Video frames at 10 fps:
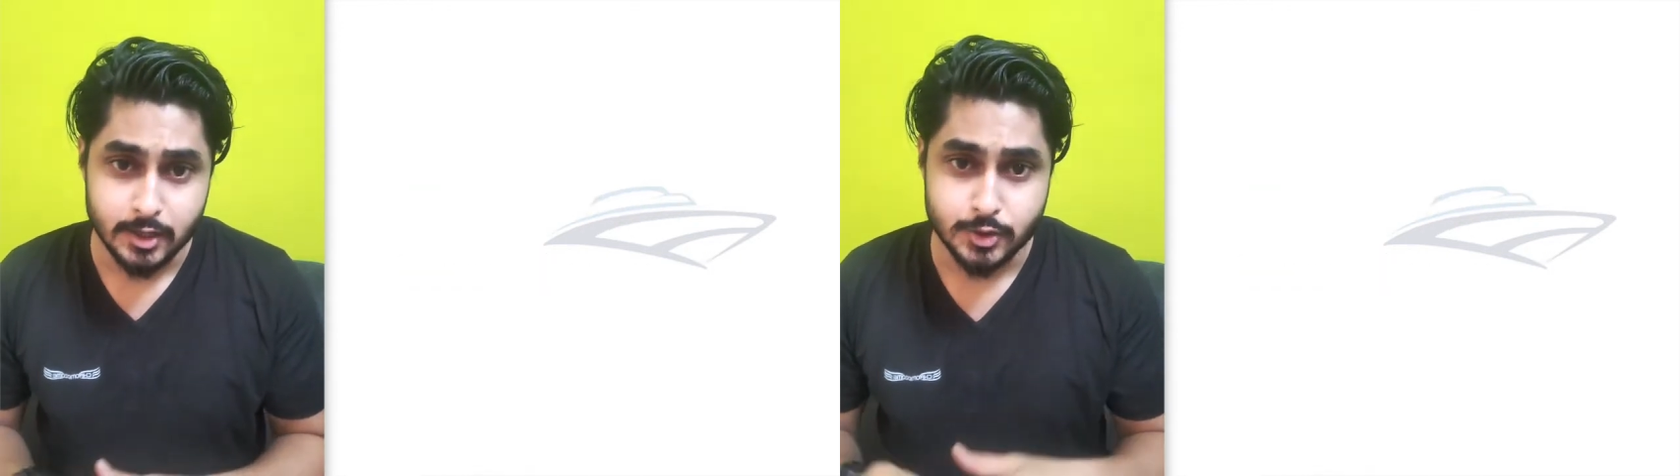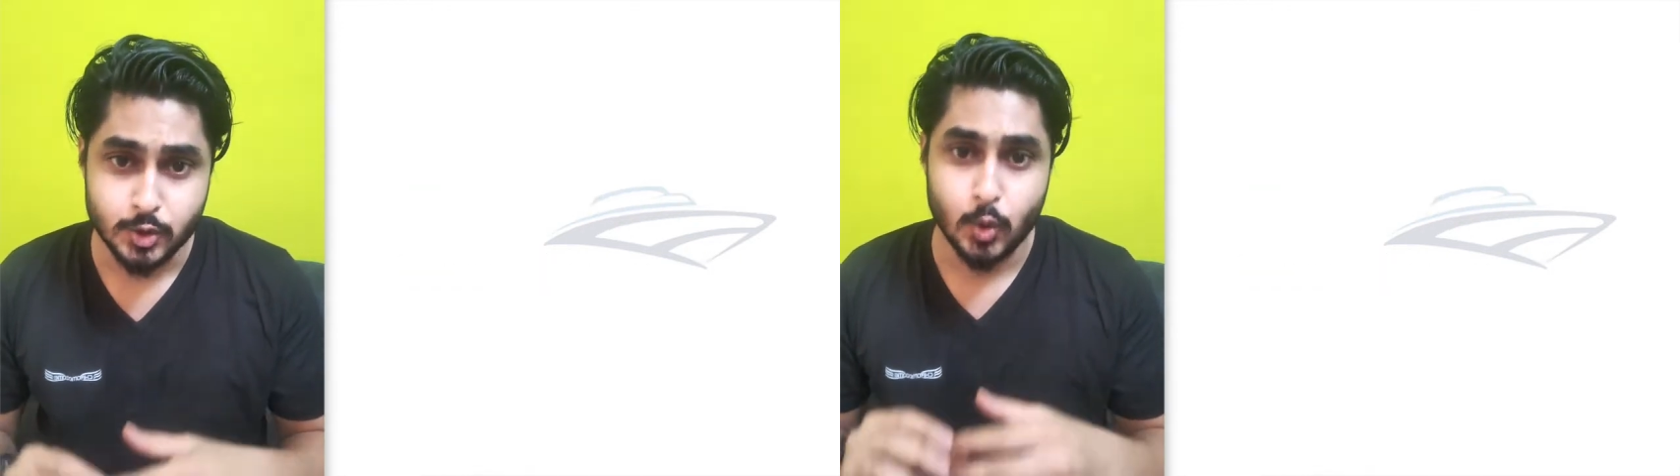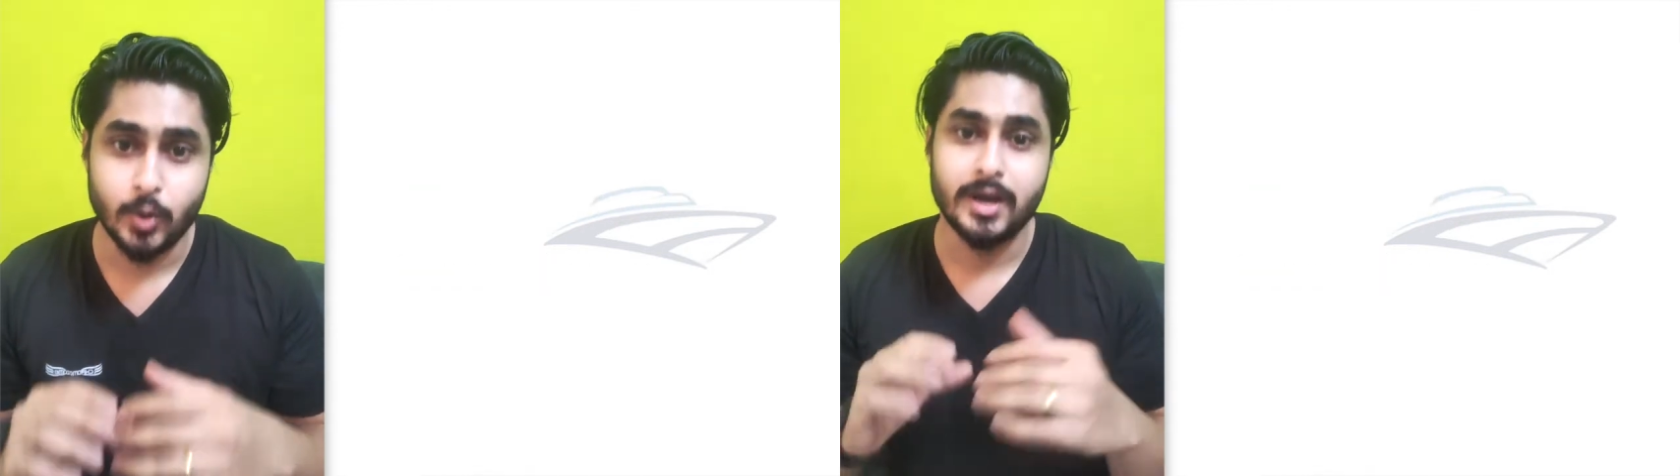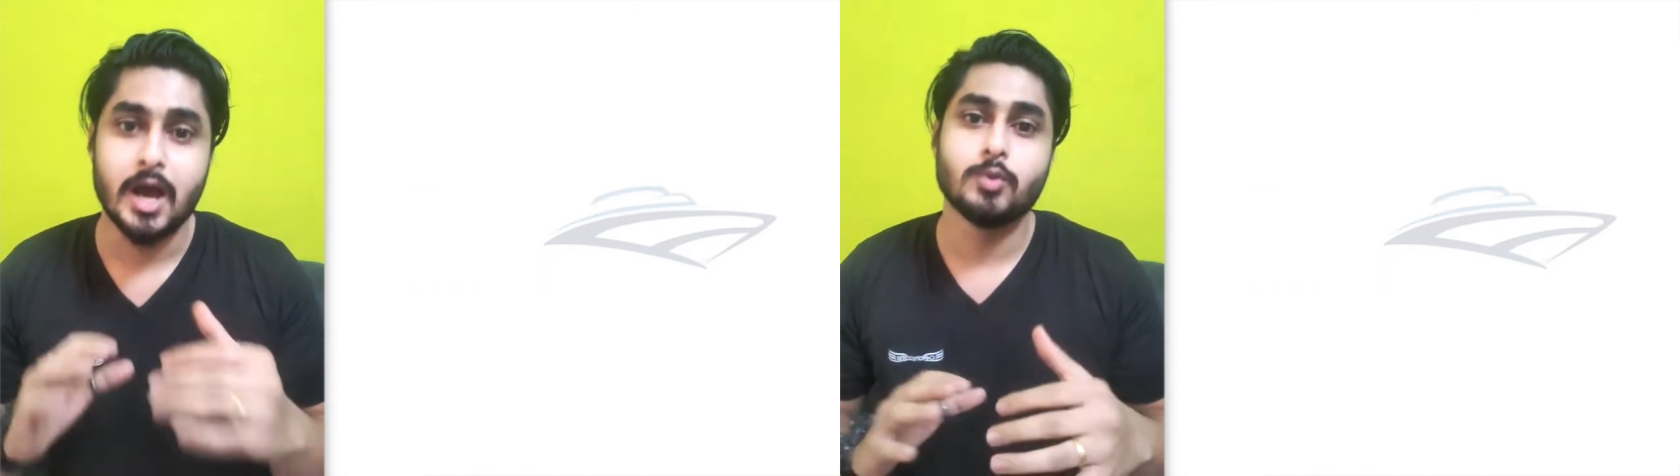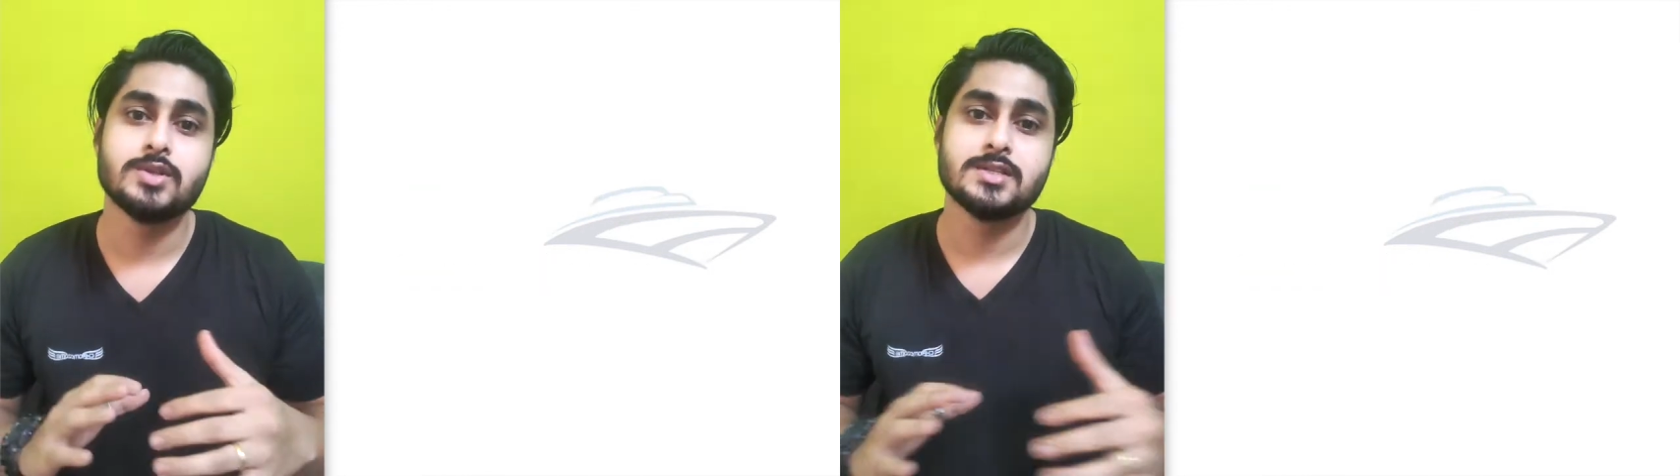So
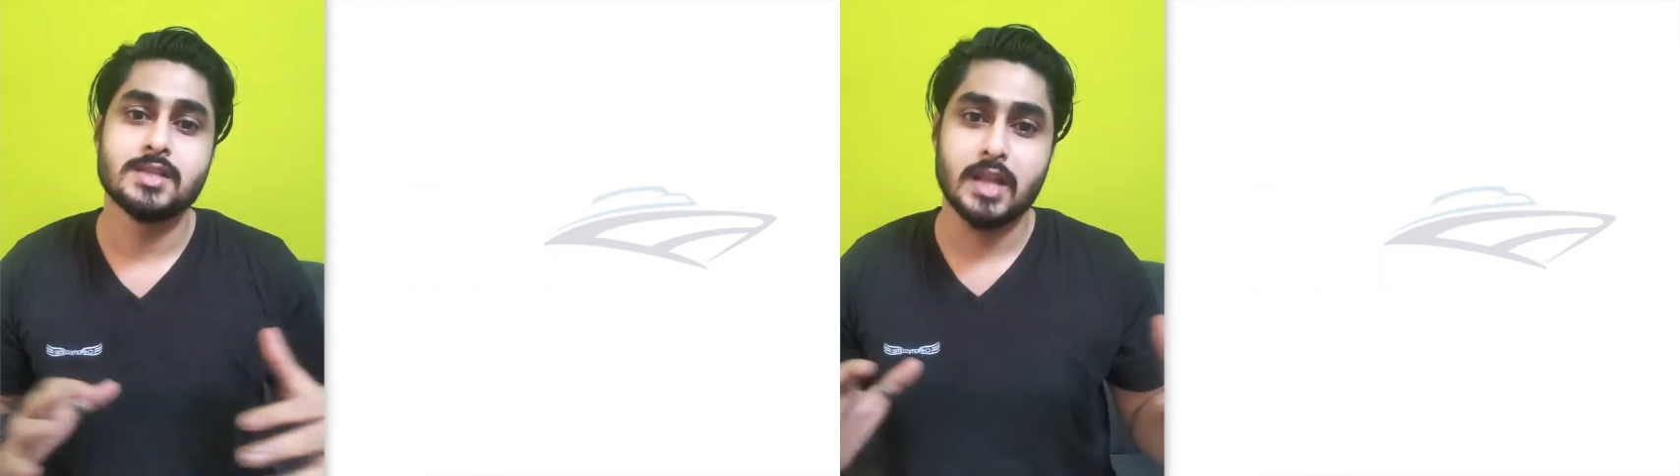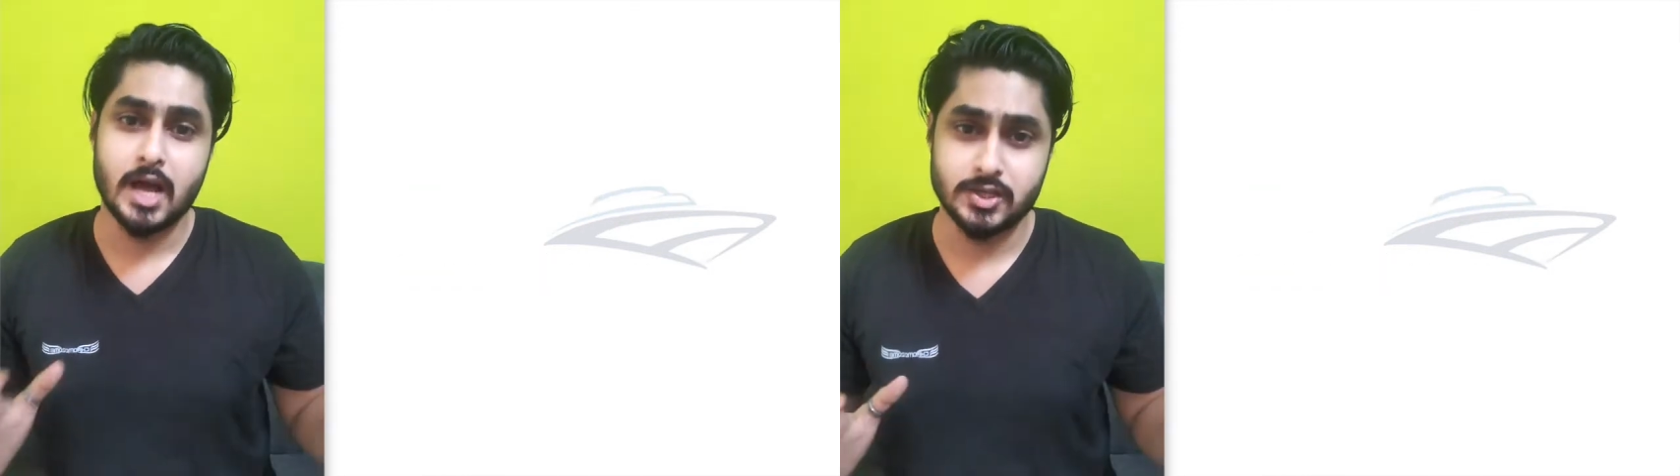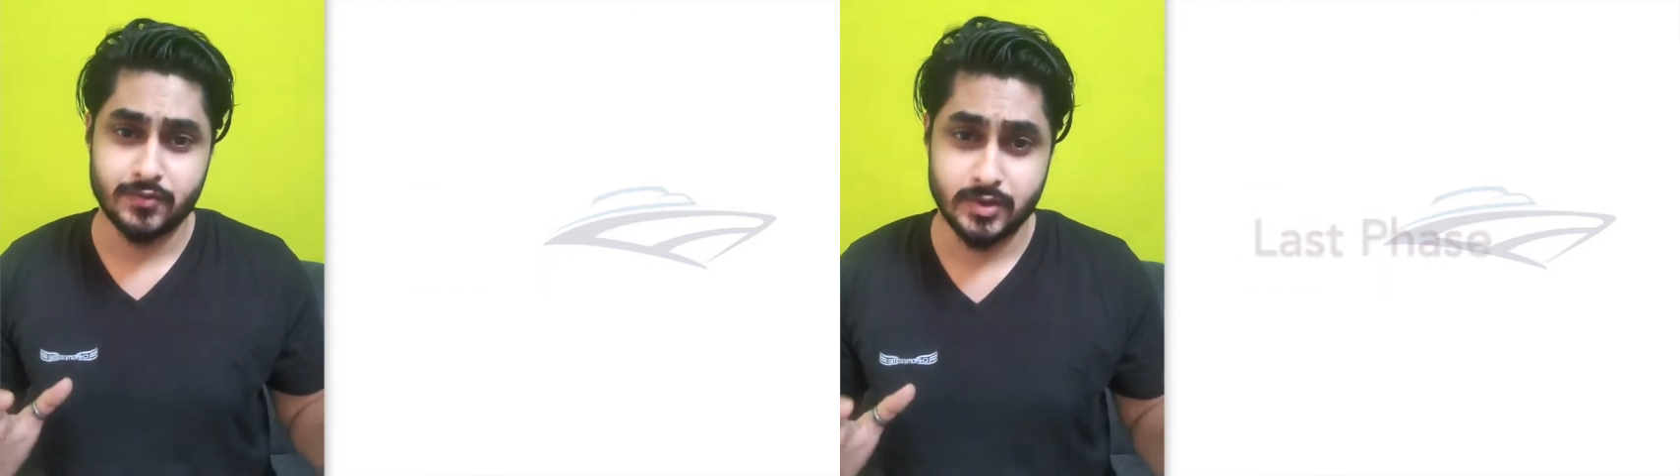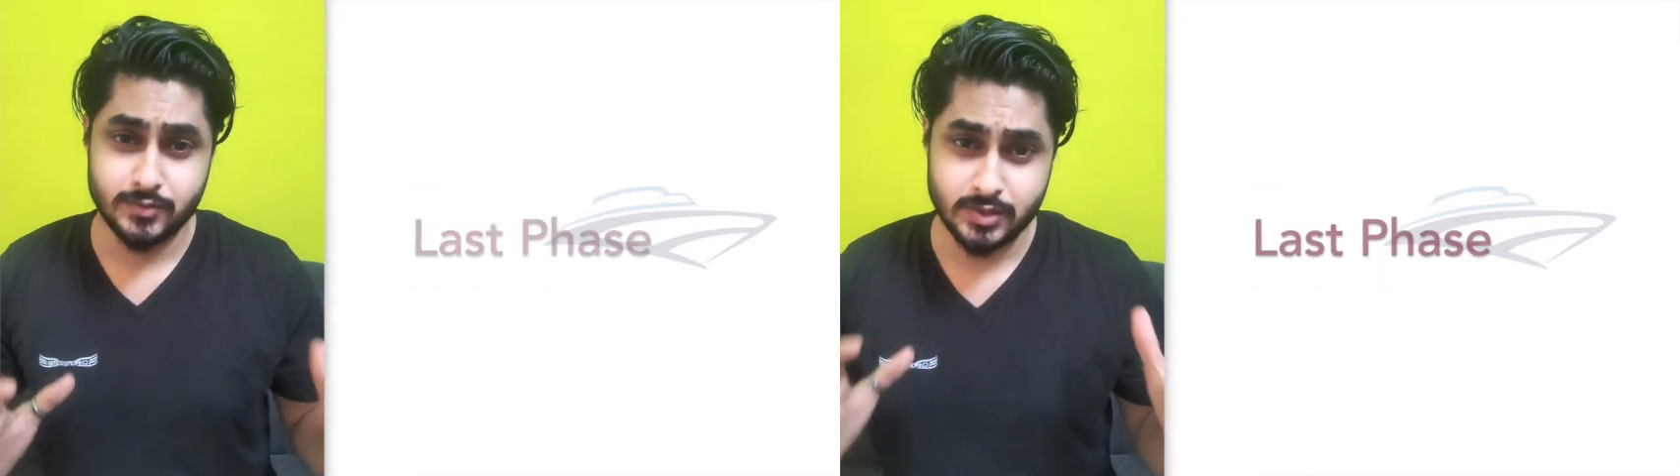now this is the last phase,